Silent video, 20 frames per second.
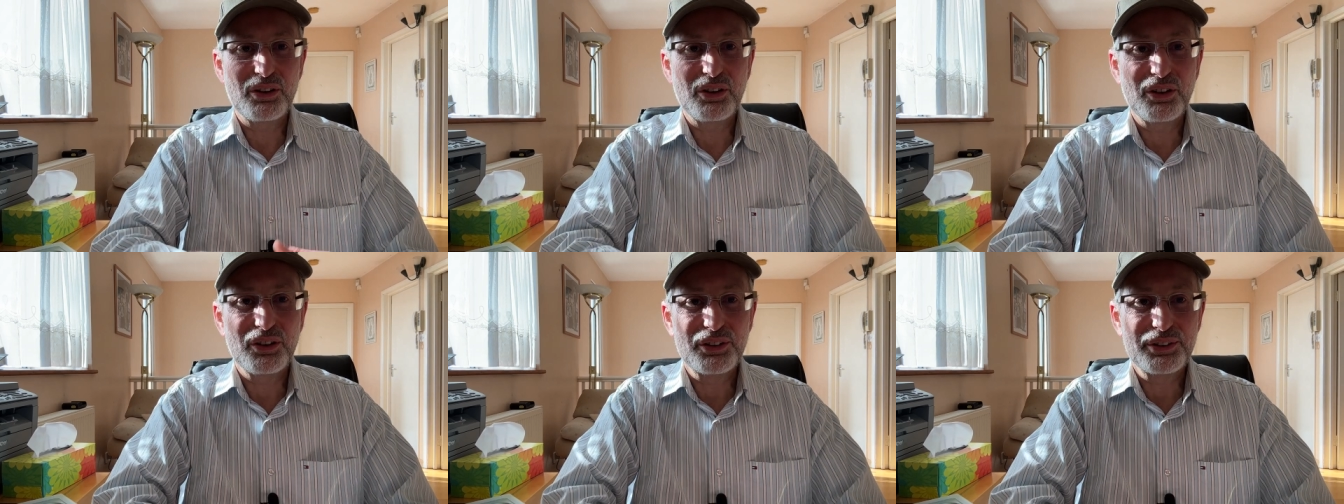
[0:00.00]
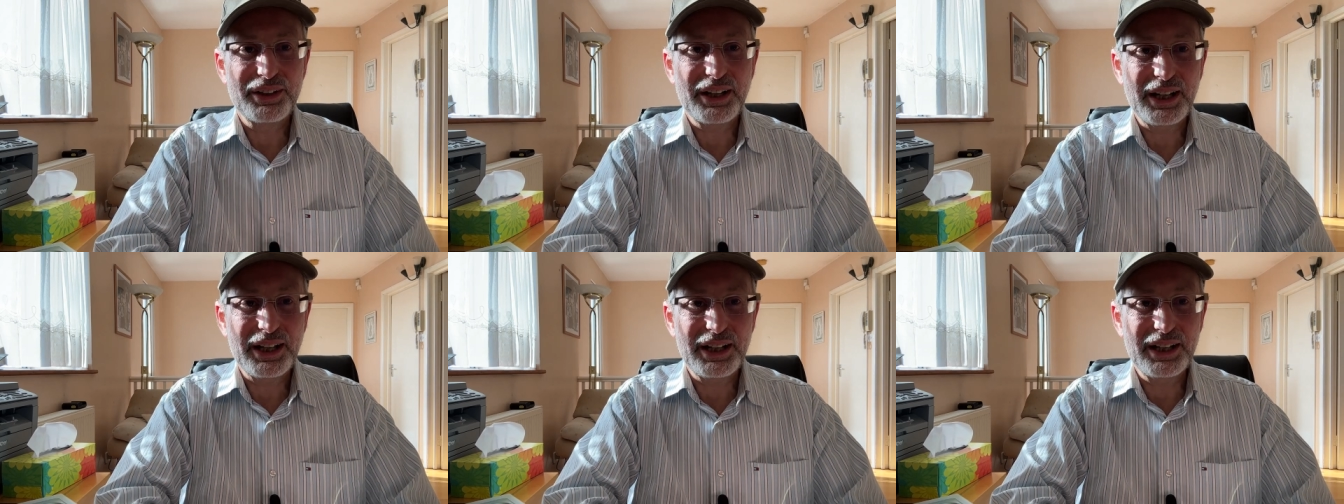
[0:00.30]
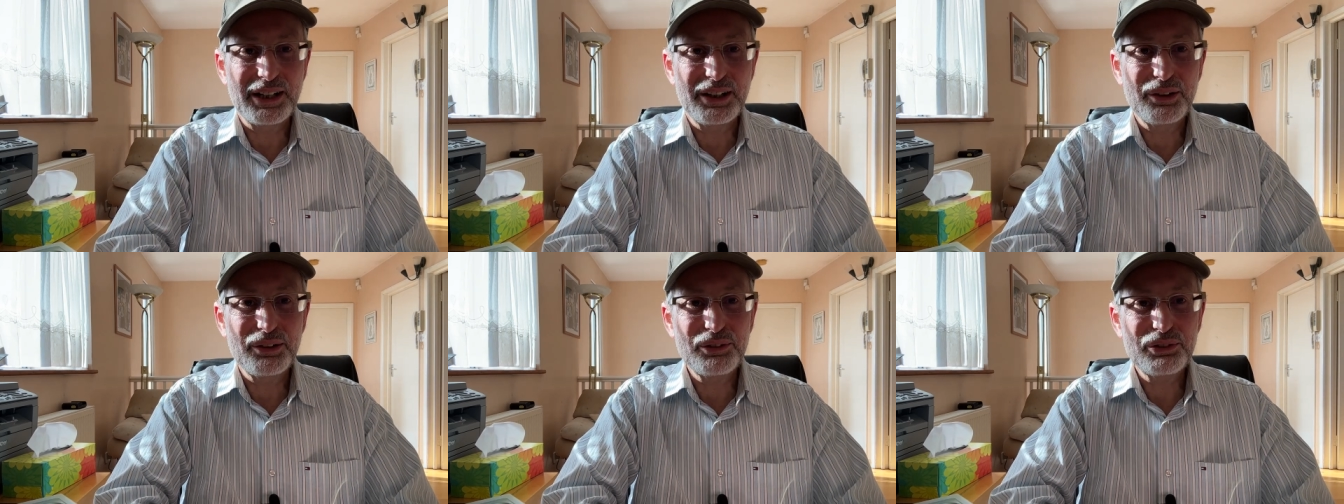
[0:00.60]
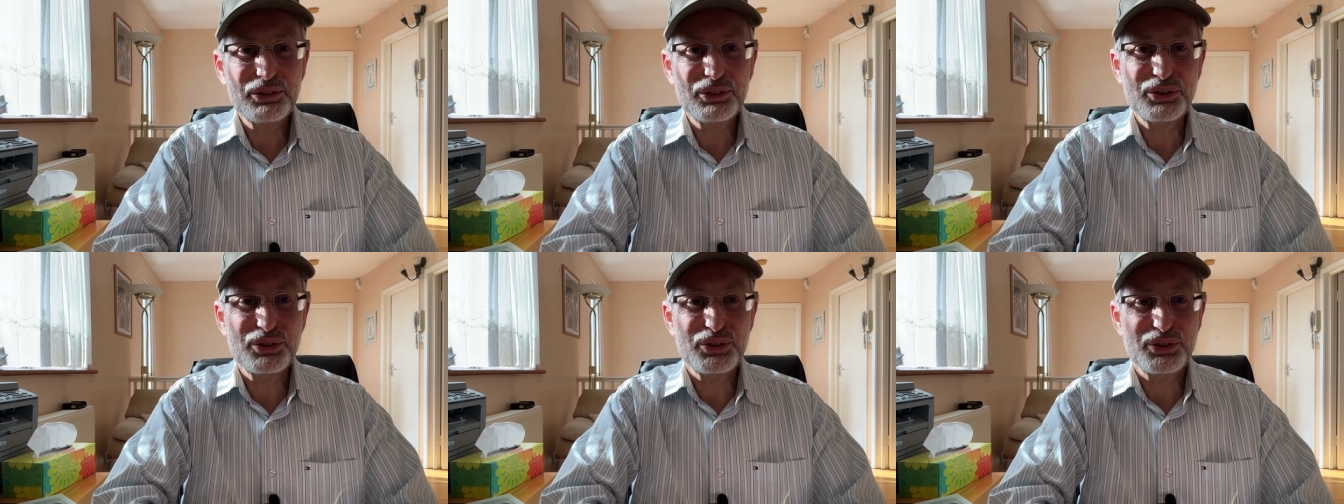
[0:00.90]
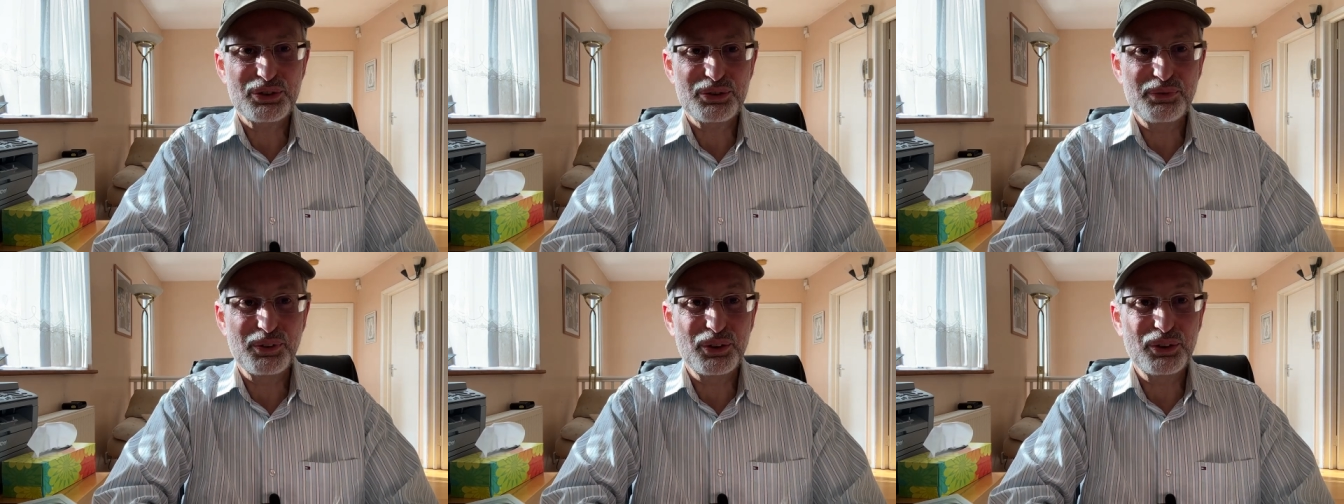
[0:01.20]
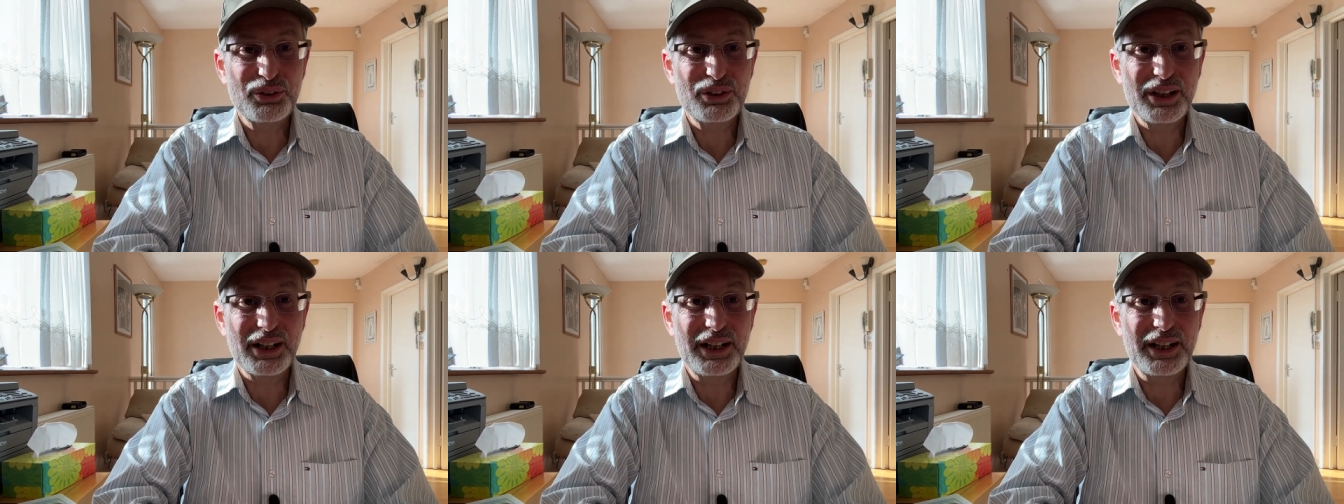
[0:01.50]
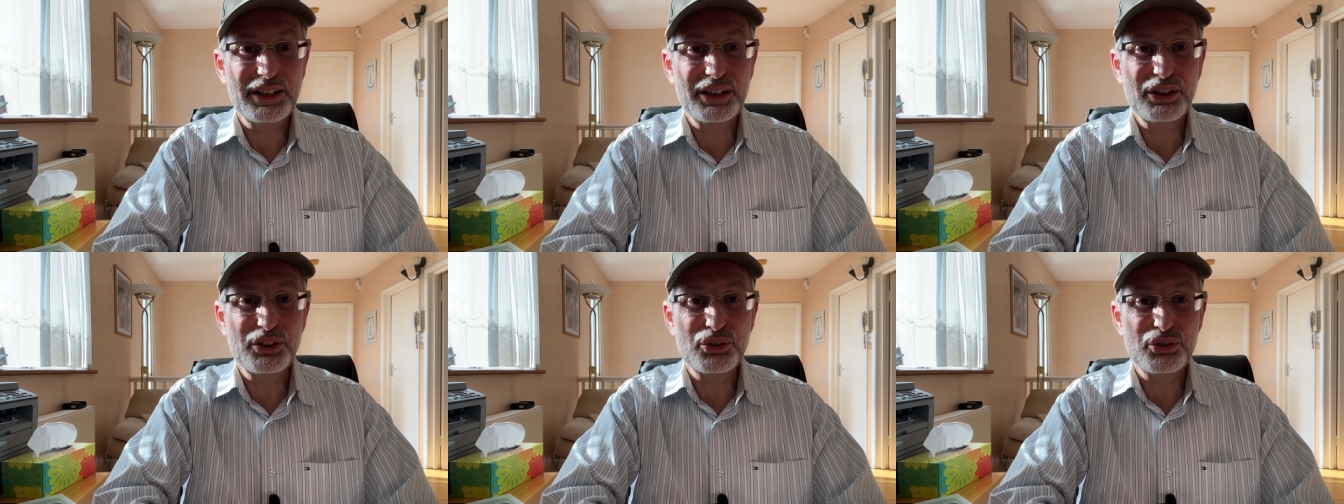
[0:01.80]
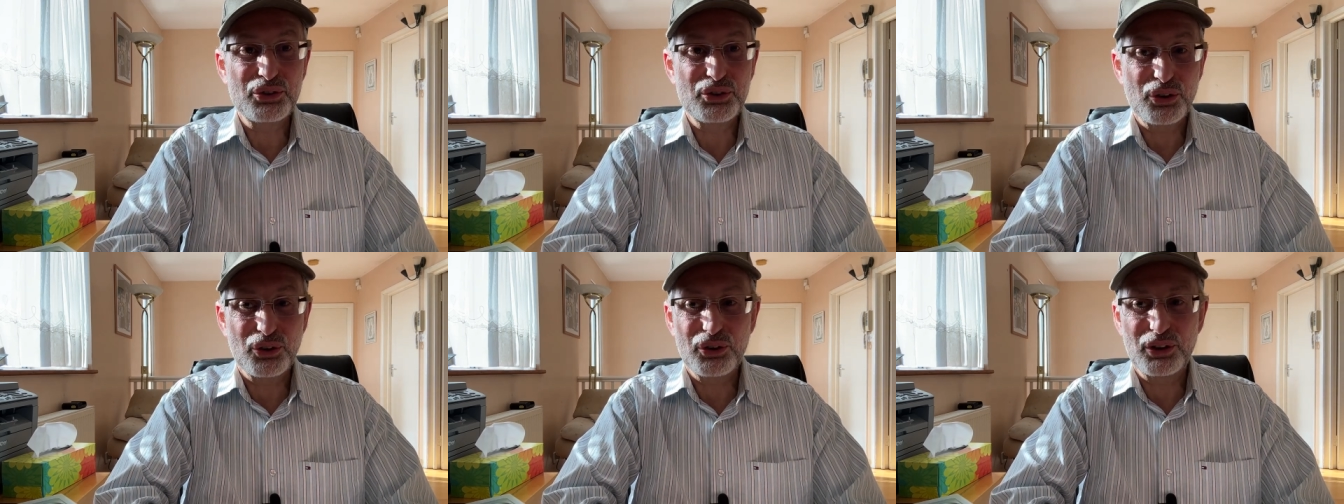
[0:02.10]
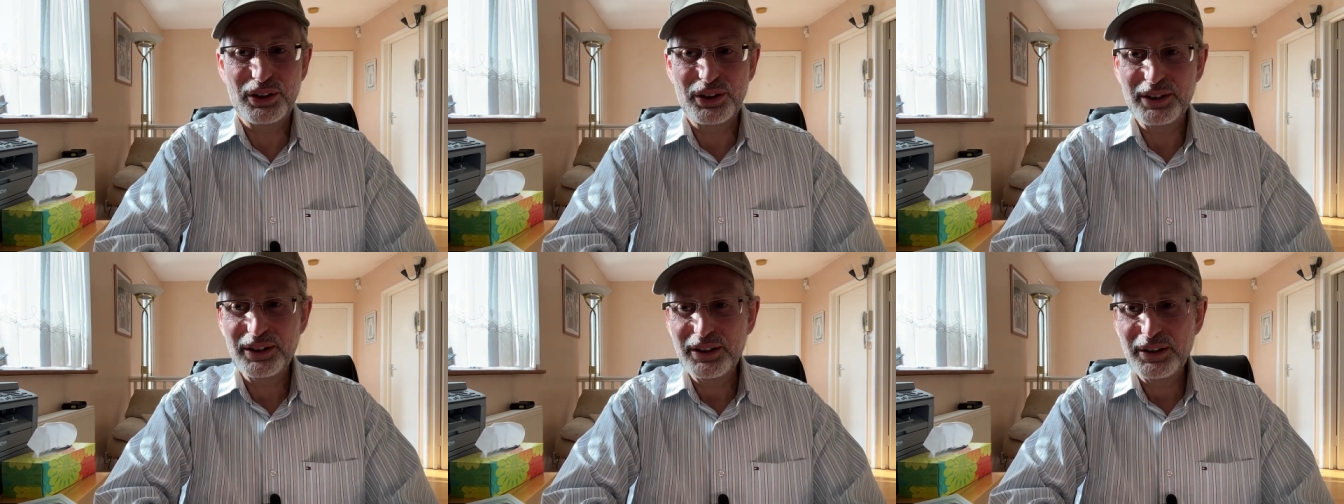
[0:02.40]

on how to smoke and enjoy